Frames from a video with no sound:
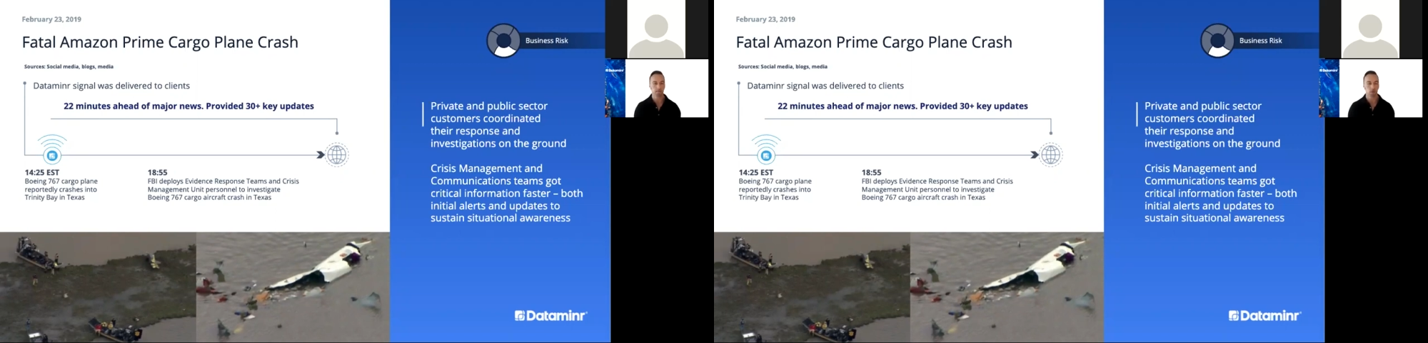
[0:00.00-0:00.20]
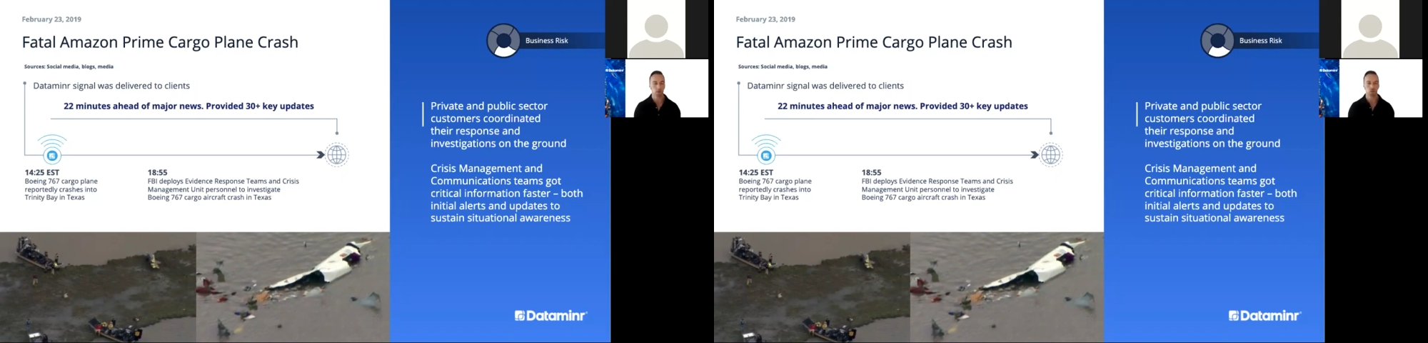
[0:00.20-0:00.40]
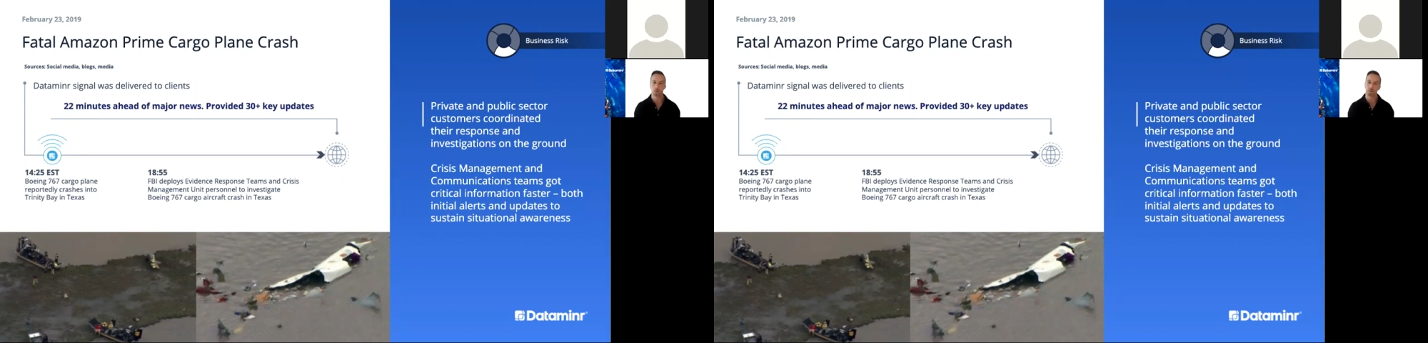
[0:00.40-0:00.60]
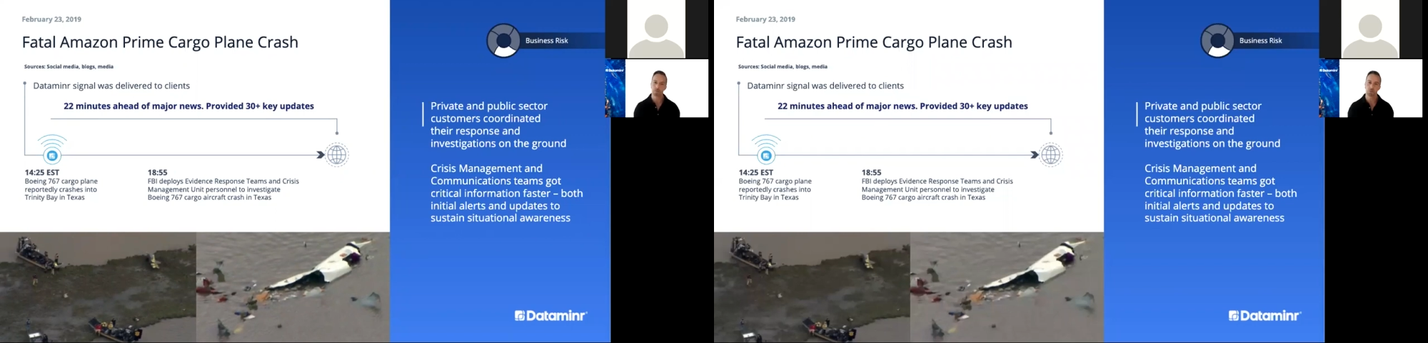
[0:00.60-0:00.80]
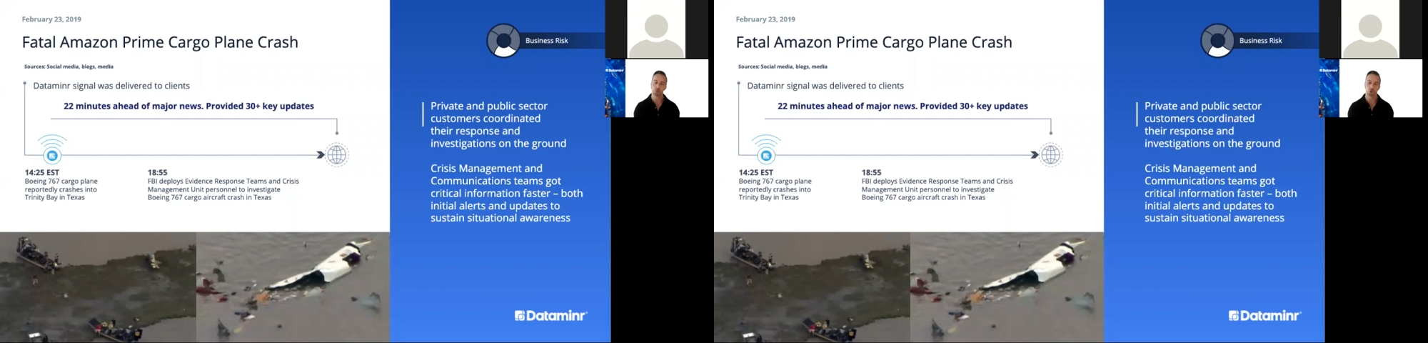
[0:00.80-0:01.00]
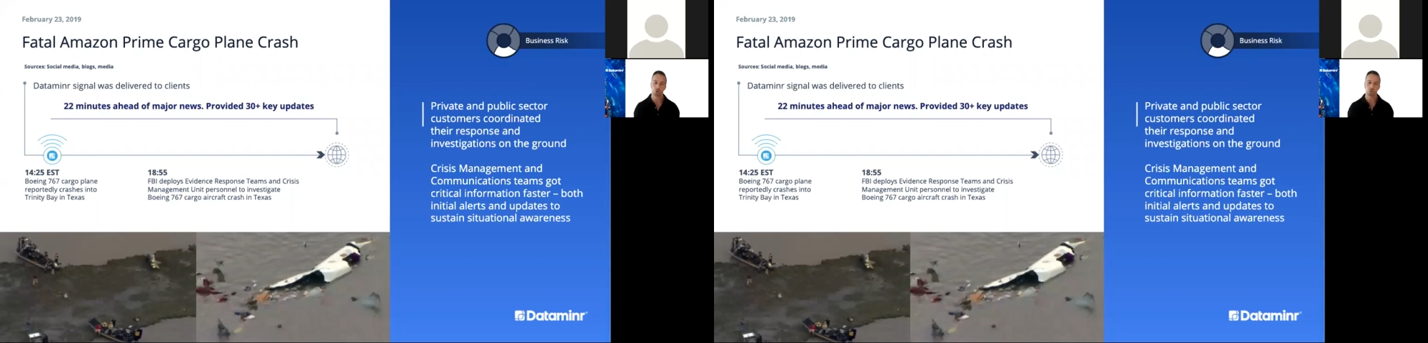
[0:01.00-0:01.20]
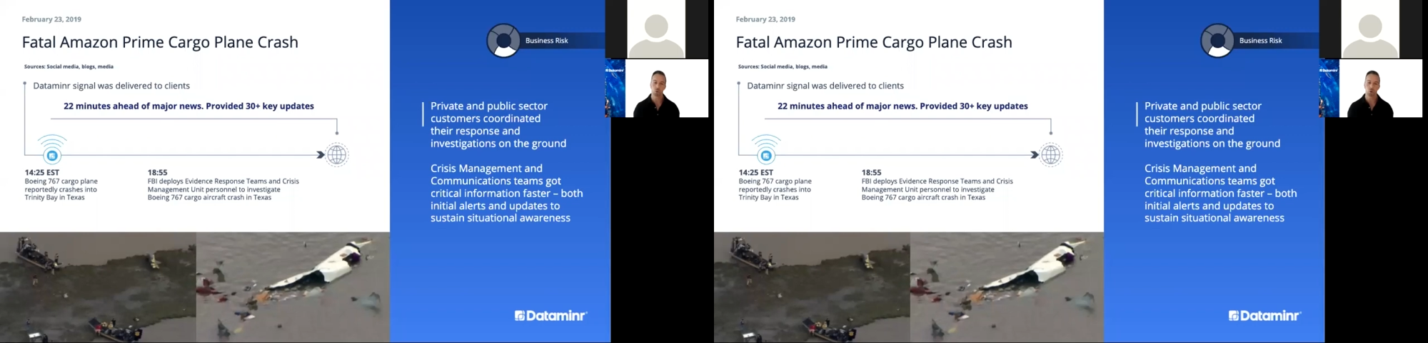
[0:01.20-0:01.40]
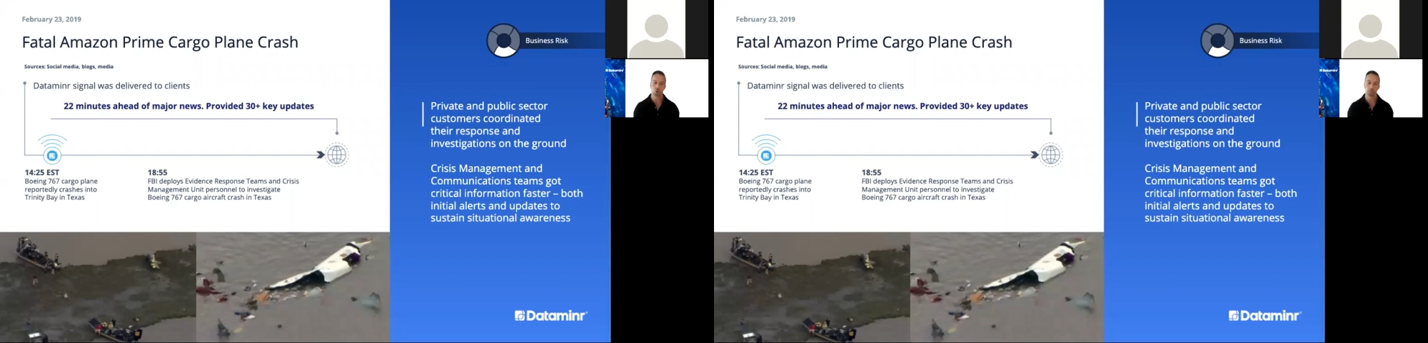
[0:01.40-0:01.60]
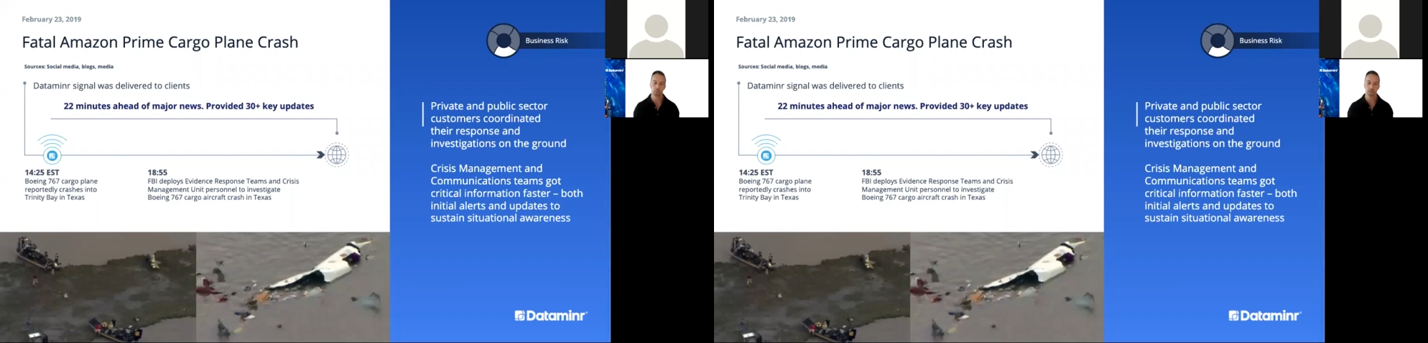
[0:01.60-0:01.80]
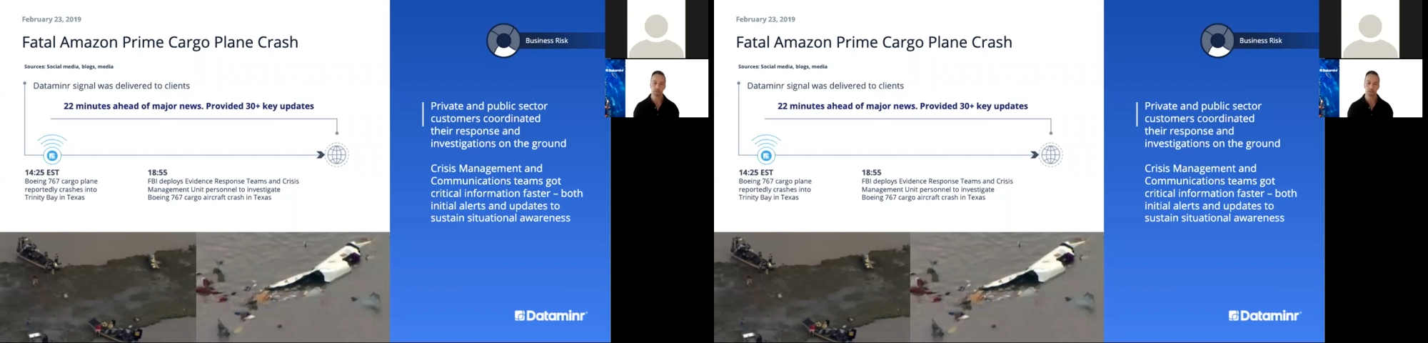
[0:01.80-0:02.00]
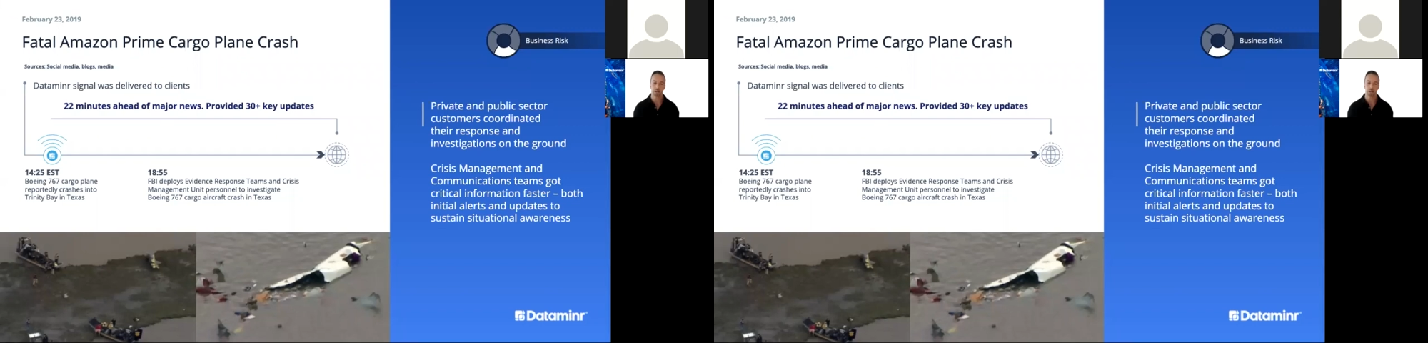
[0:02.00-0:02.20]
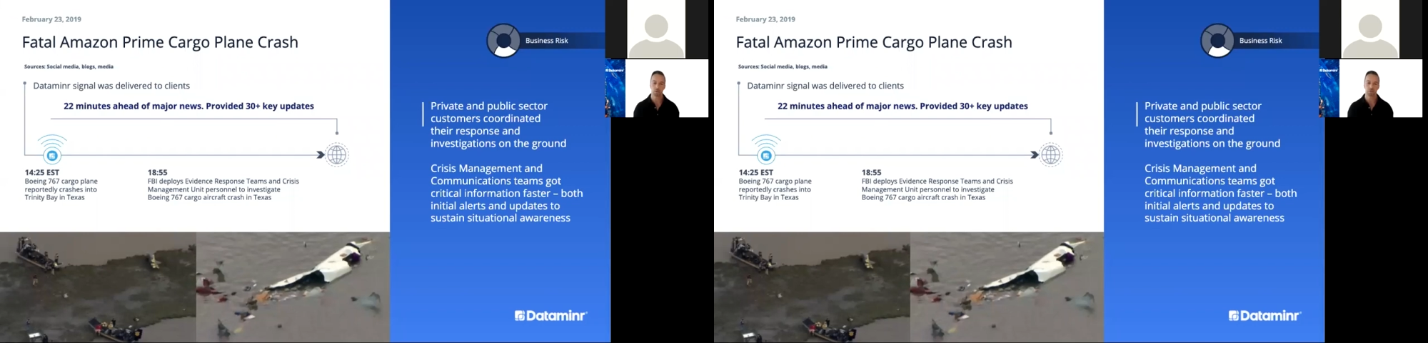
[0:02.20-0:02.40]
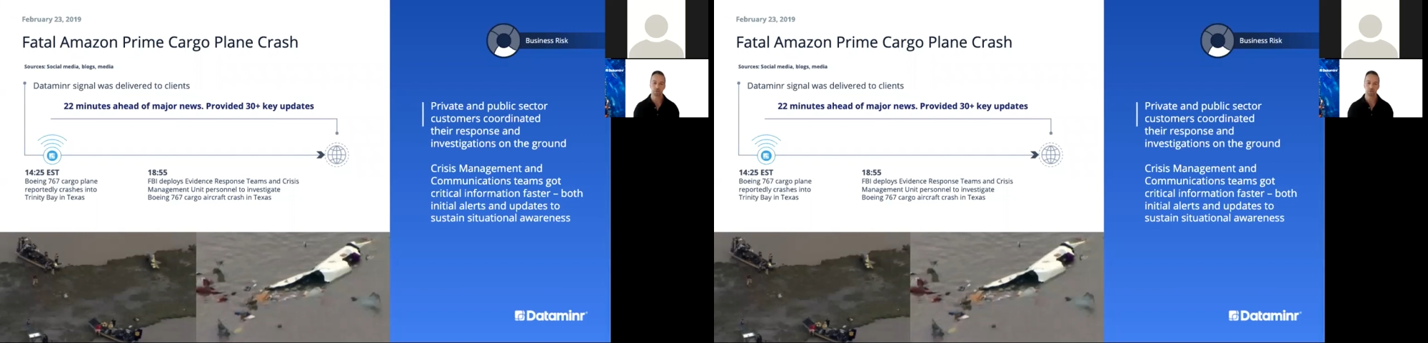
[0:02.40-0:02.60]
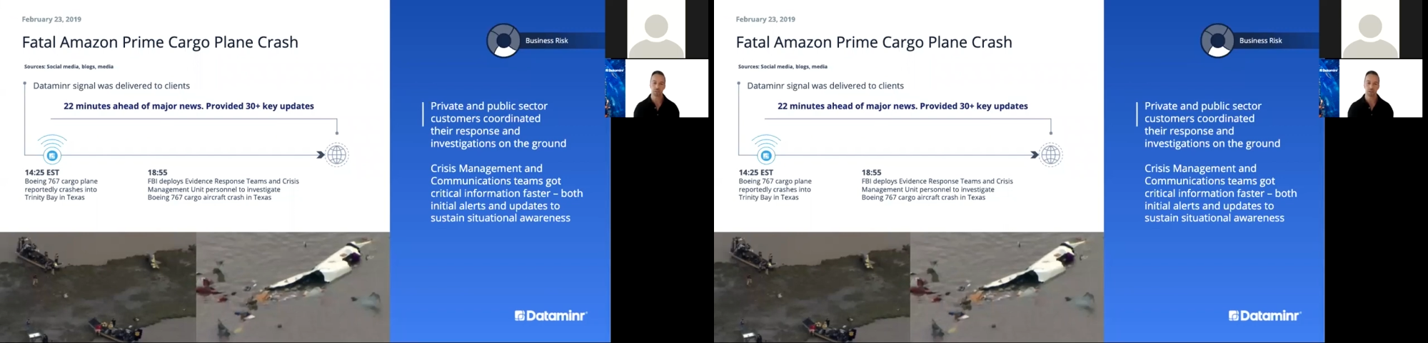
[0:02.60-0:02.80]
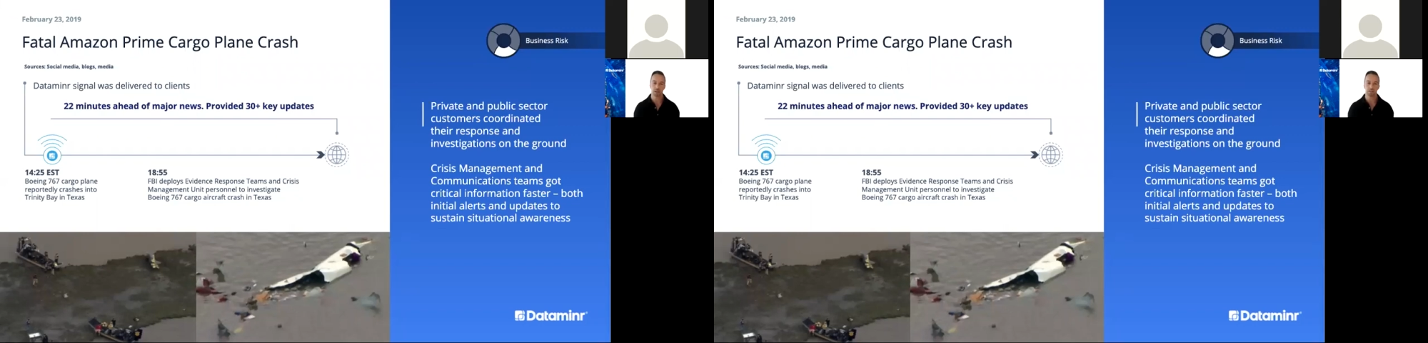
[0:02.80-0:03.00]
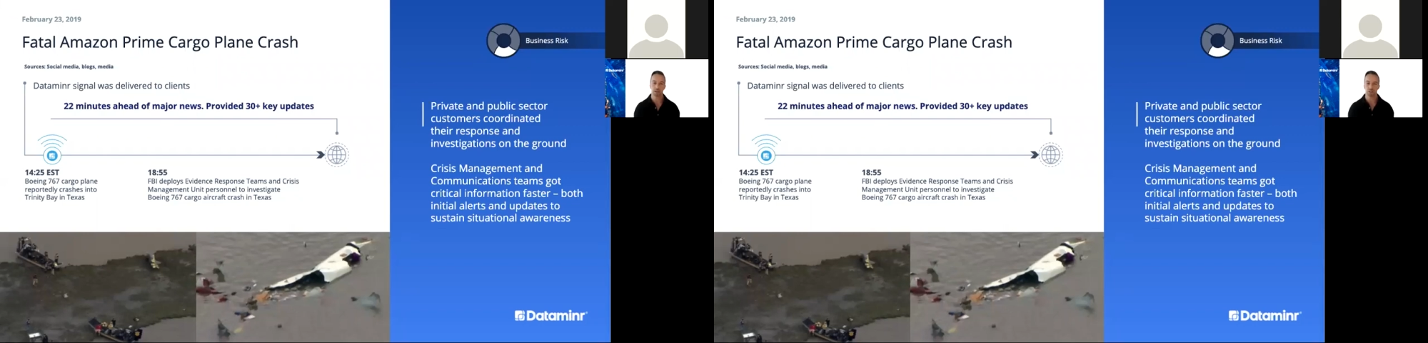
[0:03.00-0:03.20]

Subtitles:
(no speaker visible)